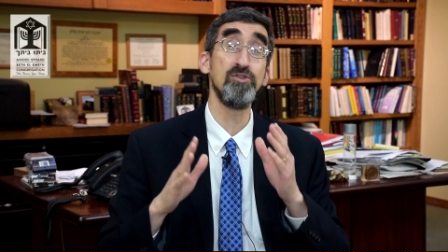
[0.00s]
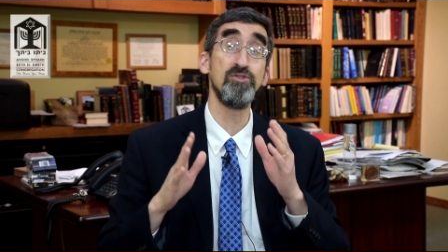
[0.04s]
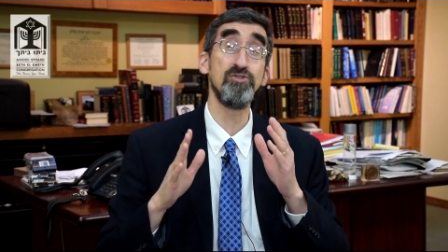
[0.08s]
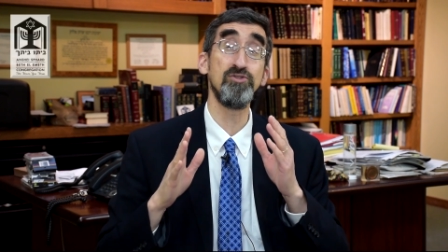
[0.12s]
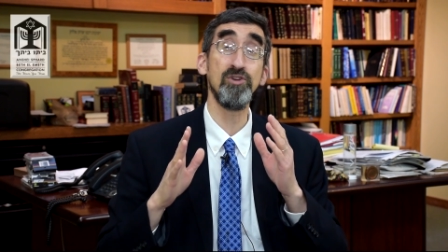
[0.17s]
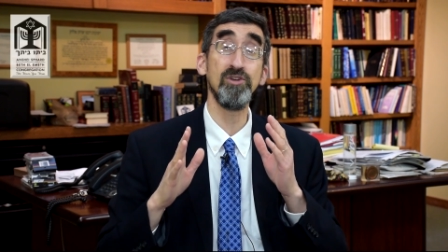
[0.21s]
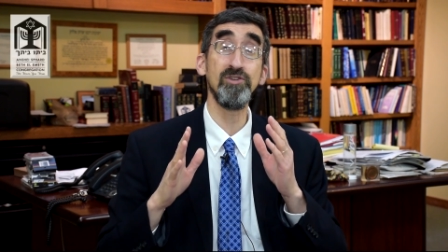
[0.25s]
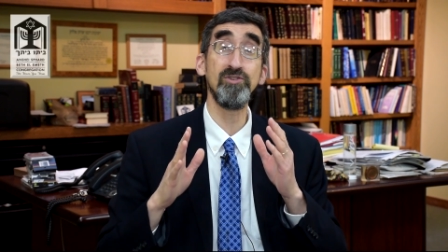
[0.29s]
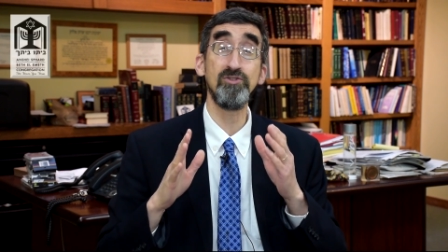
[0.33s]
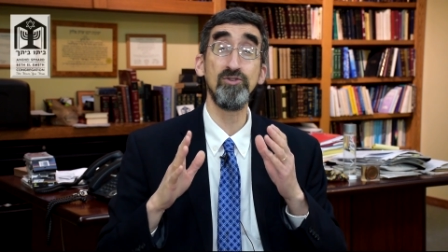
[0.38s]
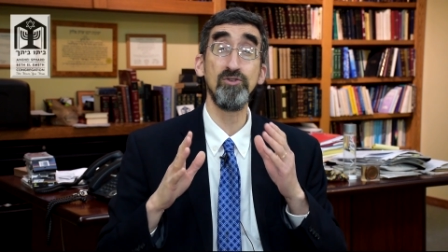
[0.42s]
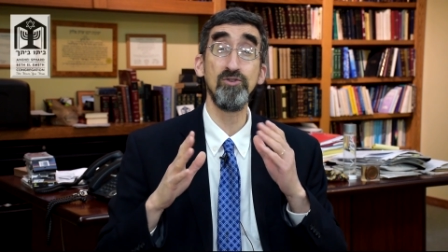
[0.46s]

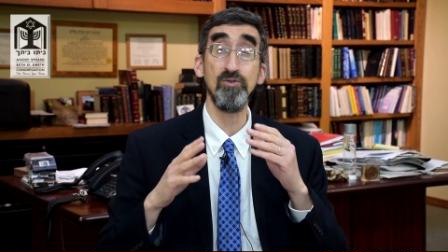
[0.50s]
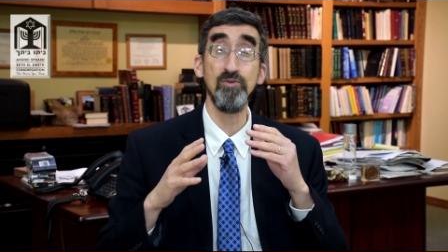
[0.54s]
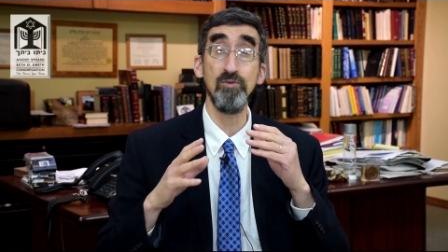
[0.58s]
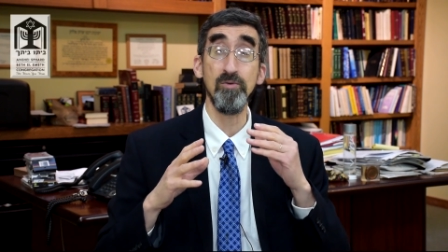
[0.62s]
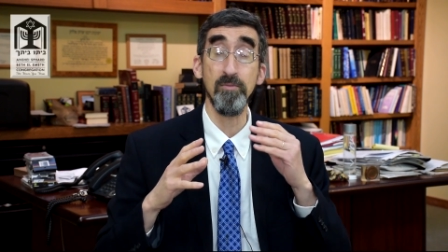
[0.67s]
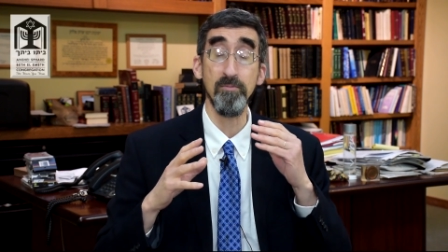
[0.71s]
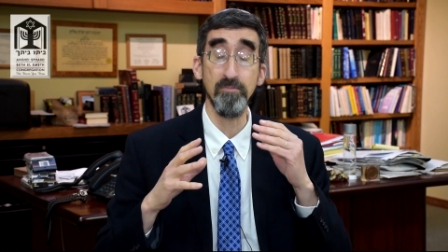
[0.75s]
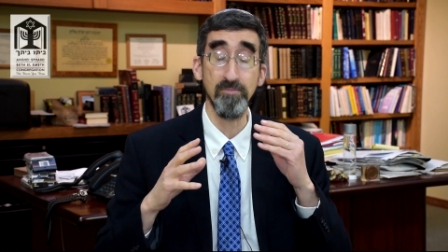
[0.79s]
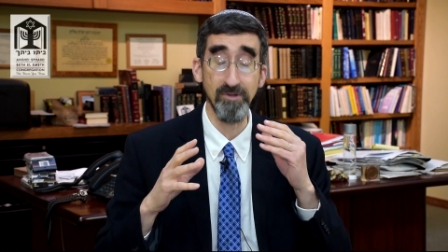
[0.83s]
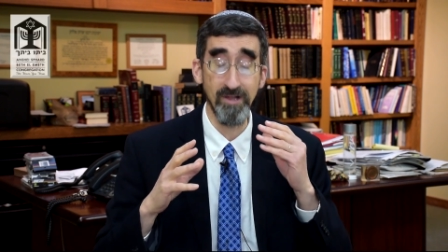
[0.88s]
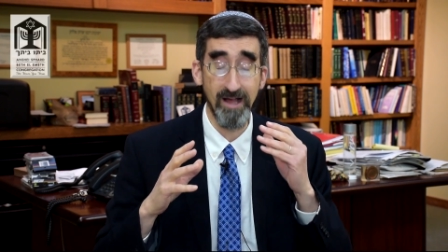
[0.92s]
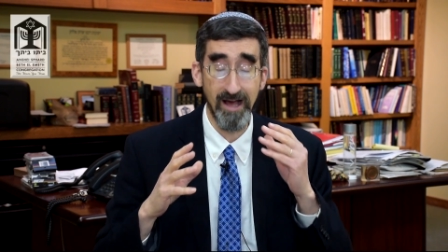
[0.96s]
just to
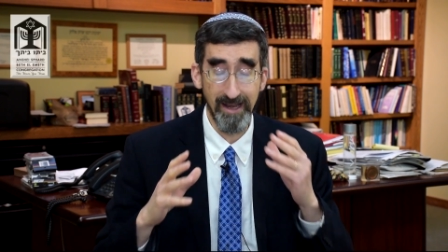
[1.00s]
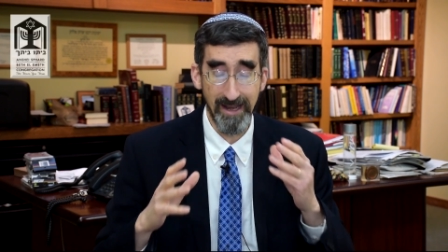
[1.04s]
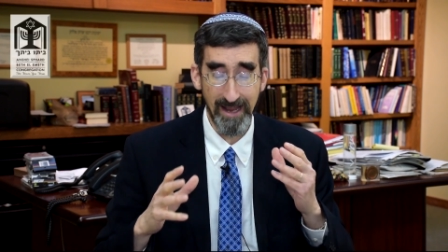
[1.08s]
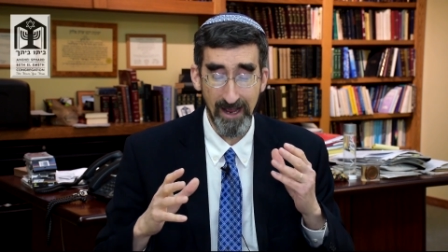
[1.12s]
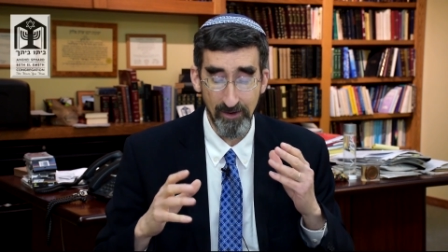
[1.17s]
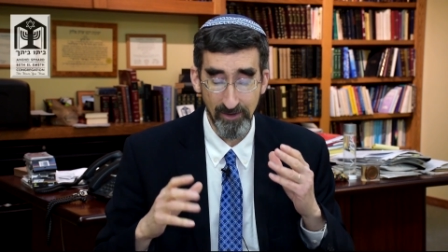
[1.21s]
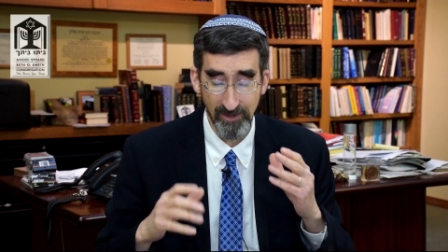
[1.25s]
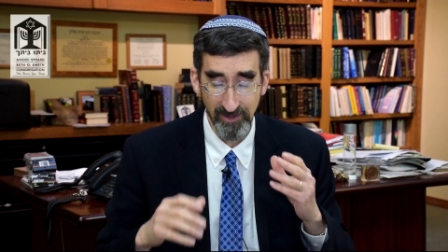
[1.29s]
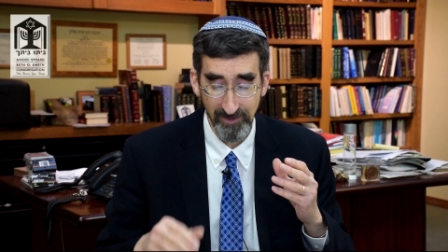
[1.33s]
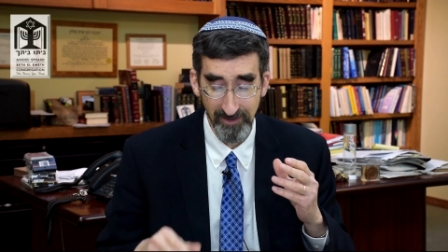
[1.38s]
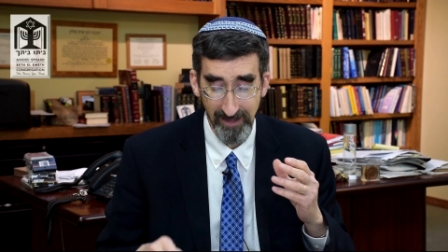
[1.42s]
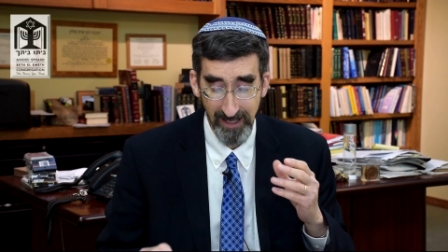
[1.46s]
blot
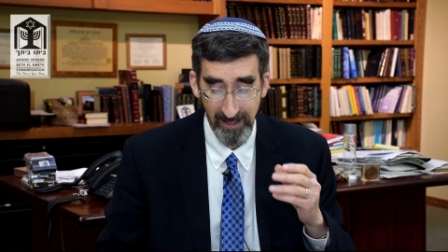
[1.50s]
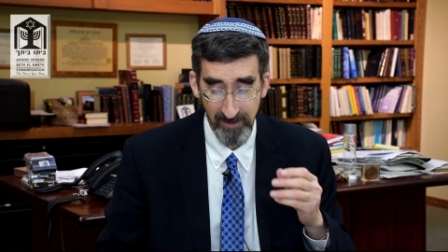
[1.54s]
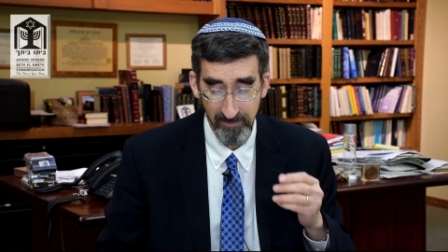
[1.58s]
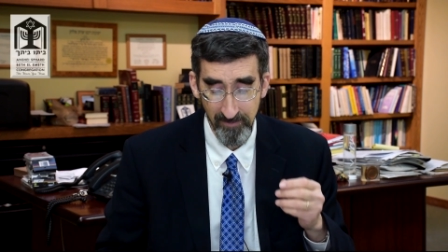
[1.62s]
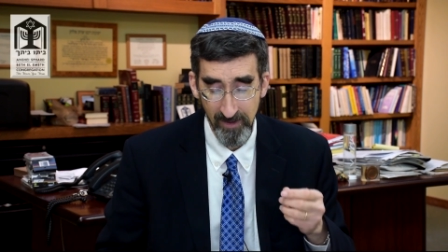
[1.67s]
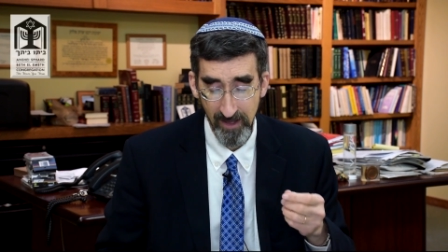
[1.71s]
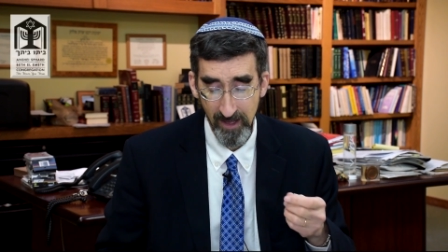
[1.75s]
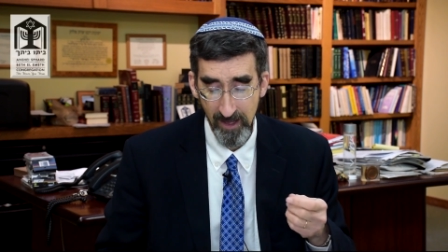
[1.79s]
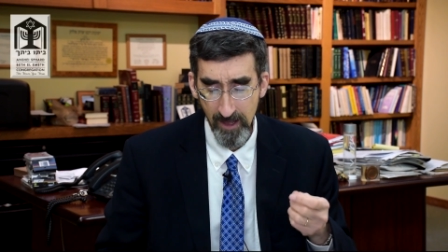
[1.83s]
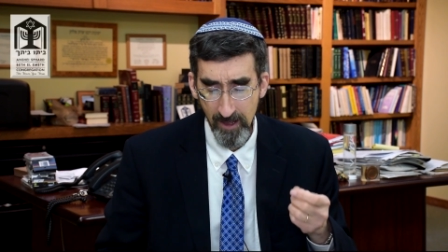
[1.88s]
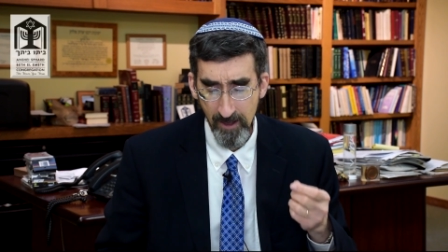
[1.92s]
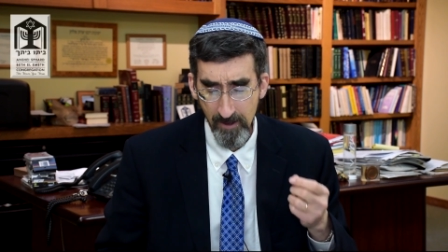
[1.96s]
out his name.
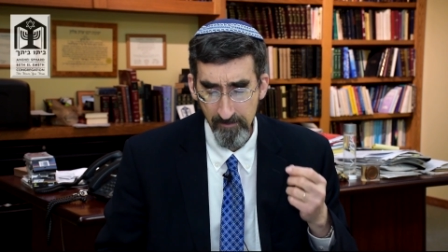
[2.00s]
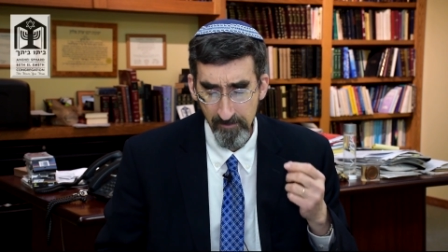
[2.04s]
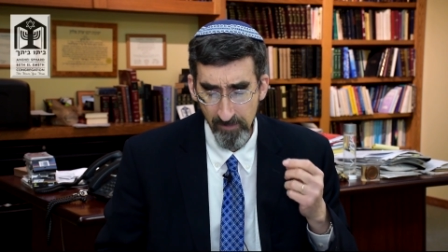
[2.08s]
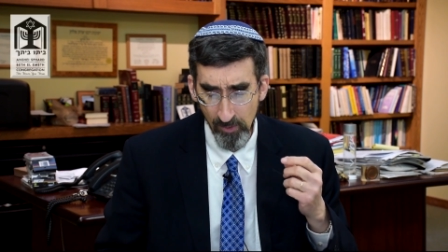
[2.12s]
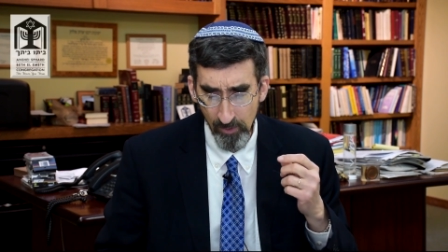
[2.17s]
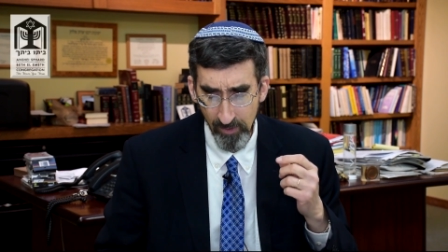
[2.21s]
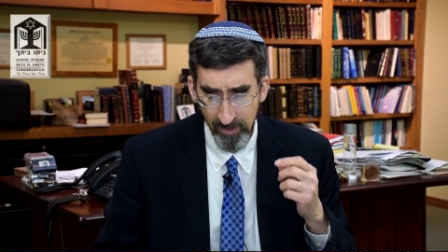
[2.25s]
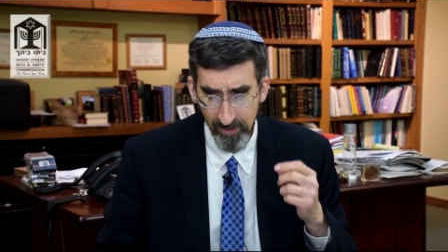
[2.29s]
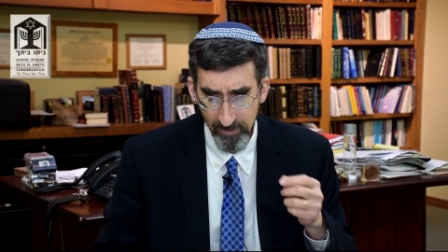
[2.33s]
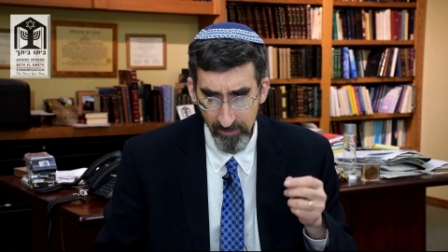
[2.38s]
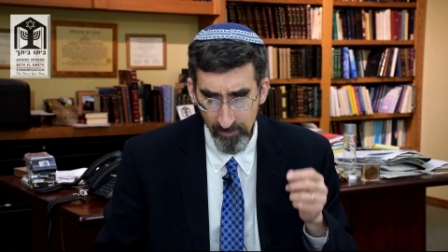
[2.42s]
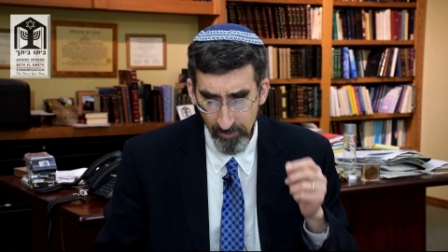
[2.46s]
But
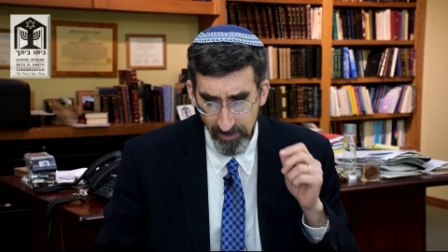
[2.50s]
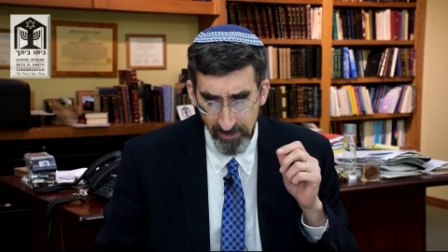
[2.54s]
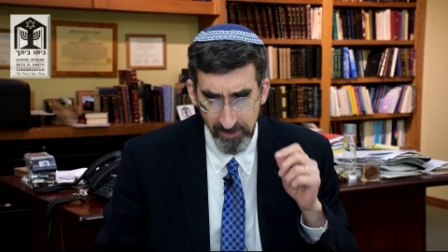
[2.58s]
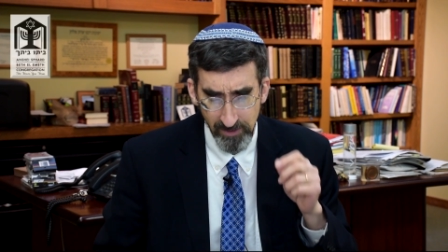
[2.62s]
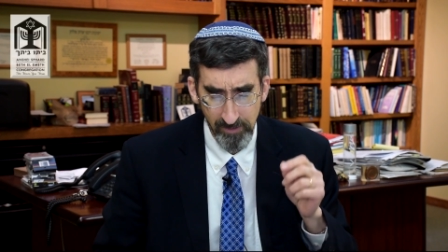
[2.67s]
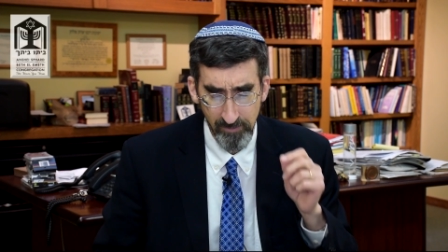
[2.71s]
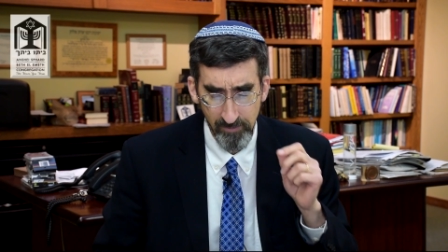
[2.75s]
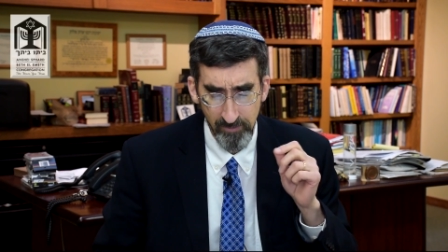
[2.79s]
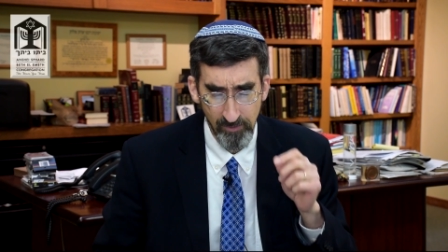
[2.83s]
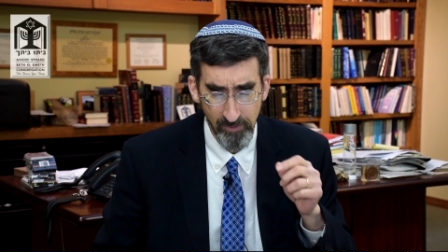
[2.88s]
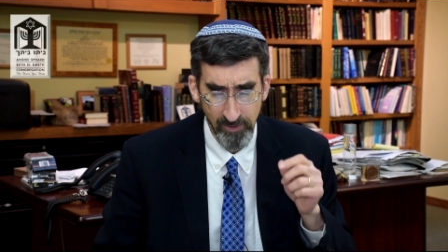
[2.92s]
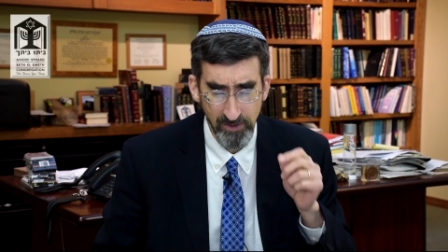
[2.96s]
we, we,
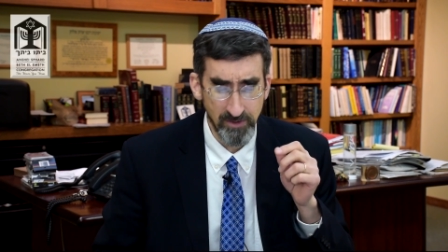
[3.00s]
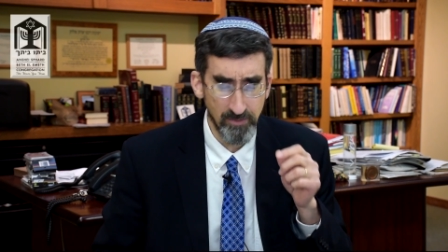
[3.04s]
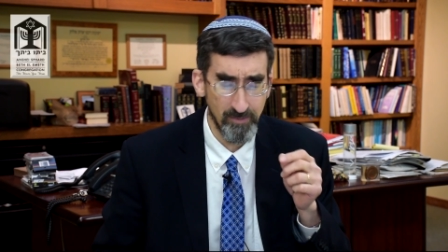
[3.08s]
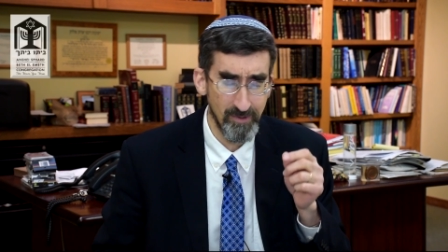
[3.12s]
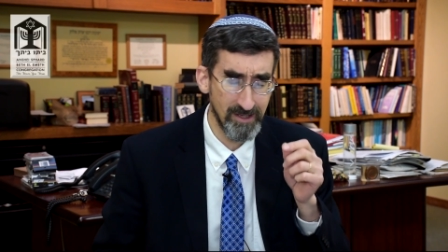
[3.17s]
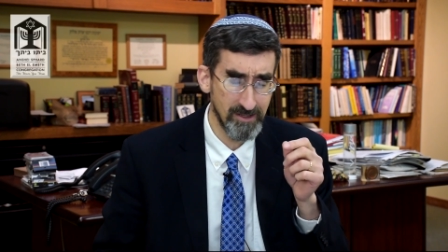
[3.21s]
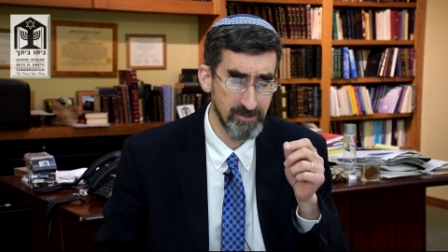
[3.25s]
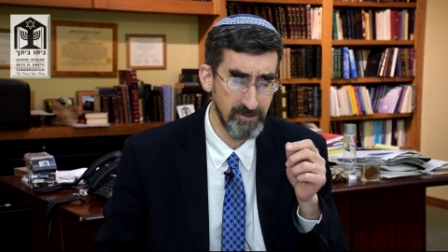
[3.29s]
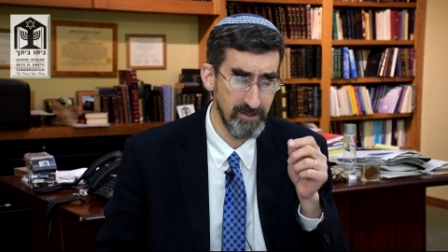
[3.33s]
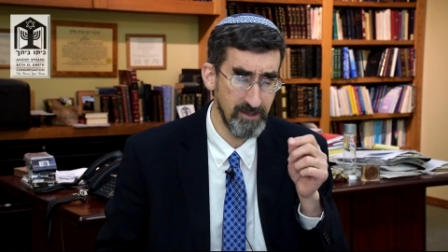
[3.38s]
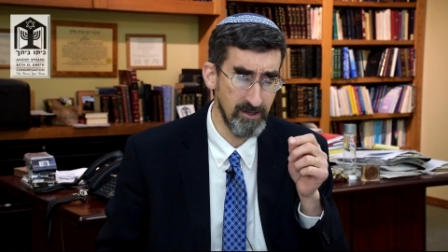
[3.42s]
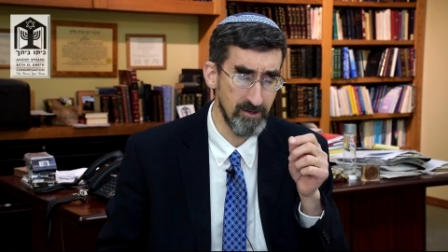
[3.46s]
should, we should be
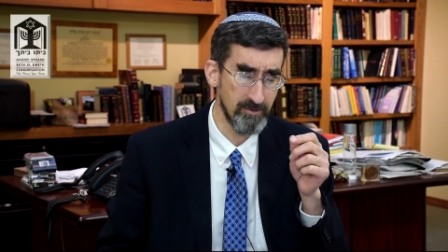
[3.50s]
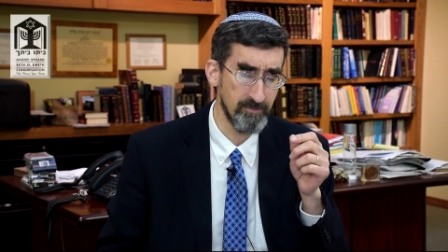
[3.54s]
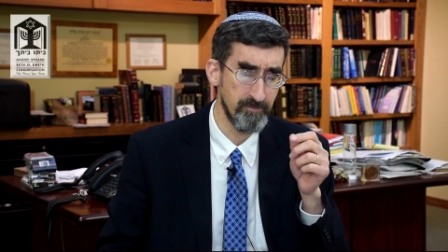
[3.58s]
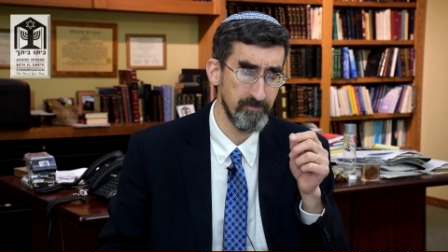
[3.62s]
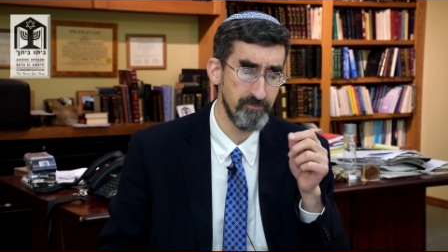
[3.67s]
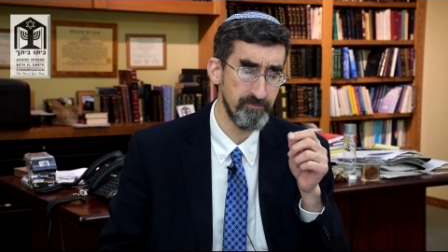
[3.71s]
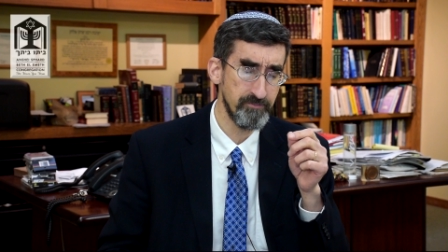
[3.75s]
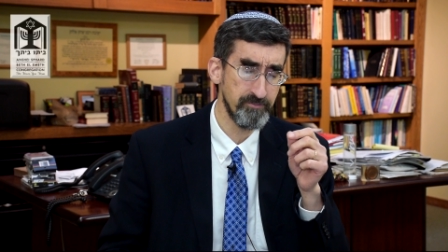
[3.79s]
clear